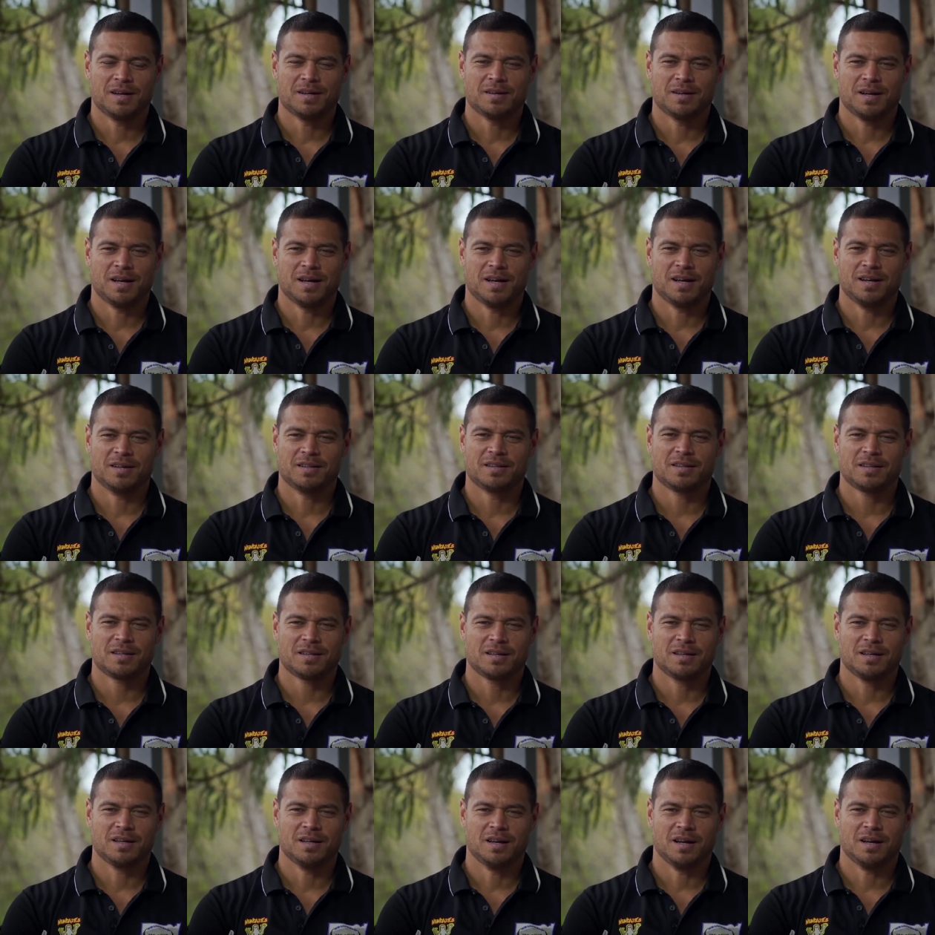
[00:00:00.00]
Uh,
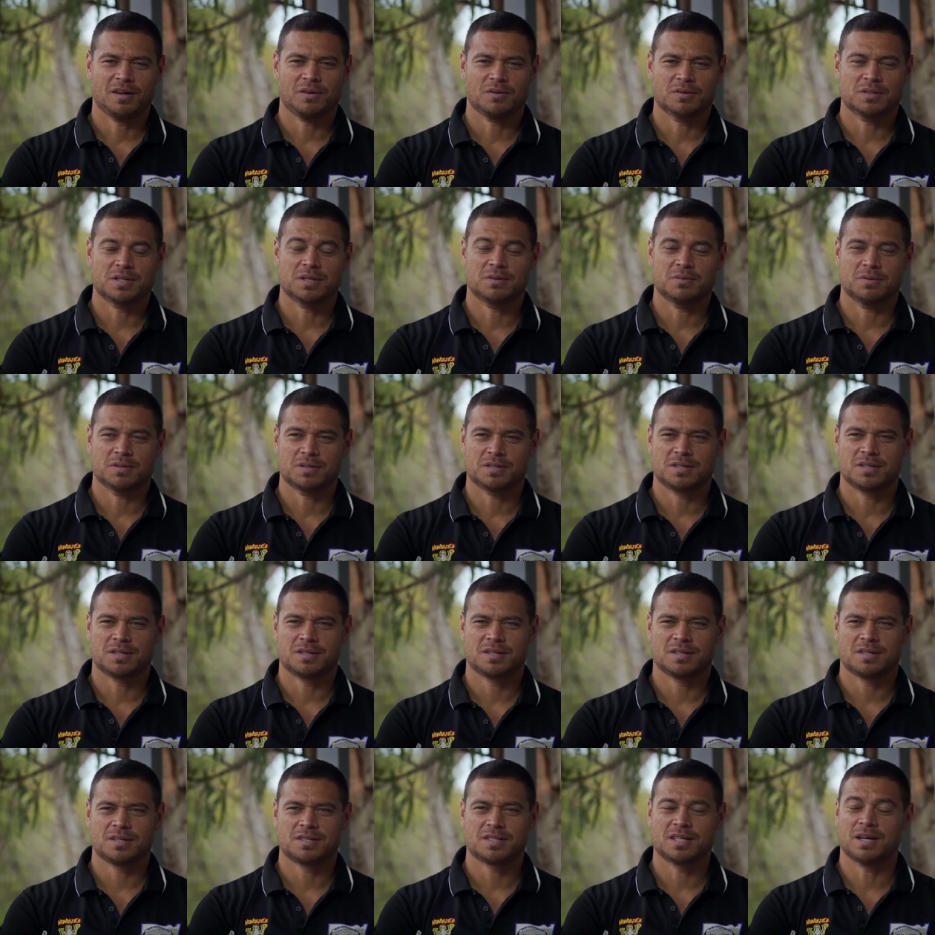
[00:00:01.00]
you know, it was, it was
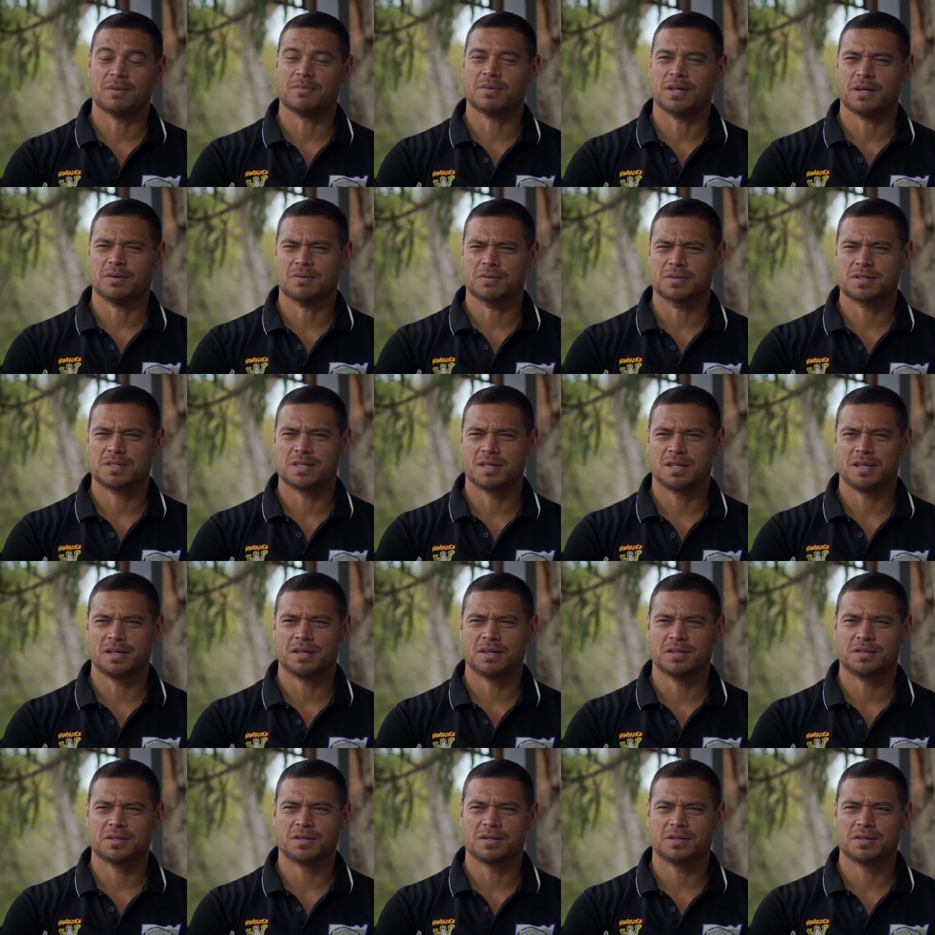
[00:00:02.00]
something that was silly to